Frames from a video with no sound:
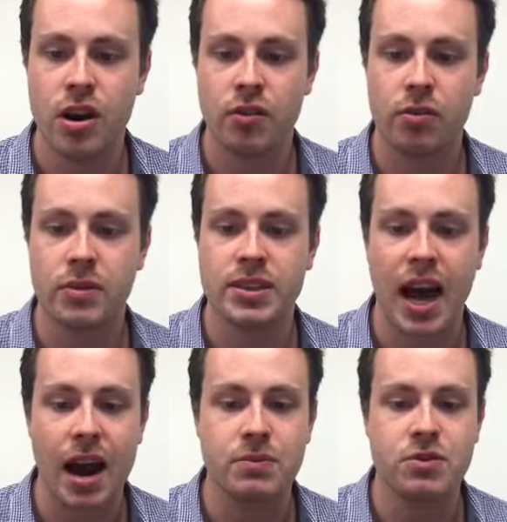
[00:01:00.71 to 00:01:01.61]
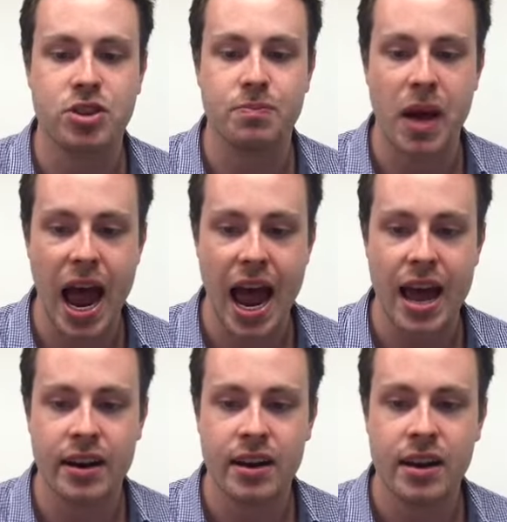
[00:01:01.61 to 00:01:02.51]
from the times of
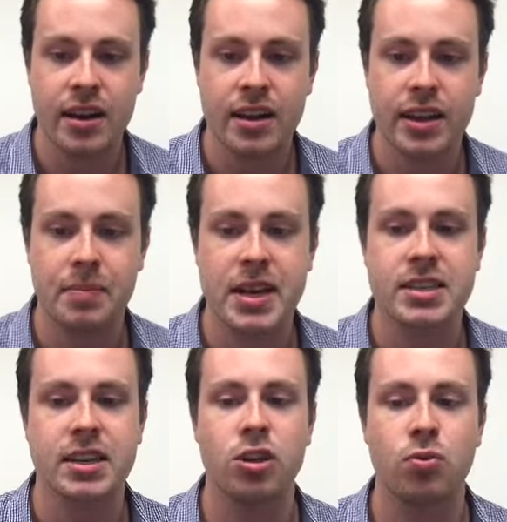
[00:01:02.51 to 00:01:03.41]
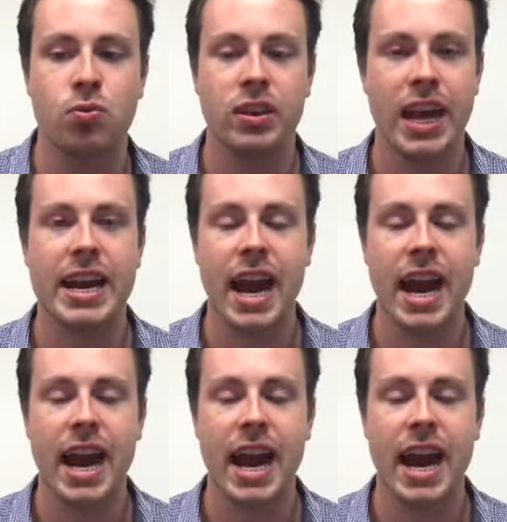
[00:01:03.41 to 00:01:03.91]
Japan, they basically relate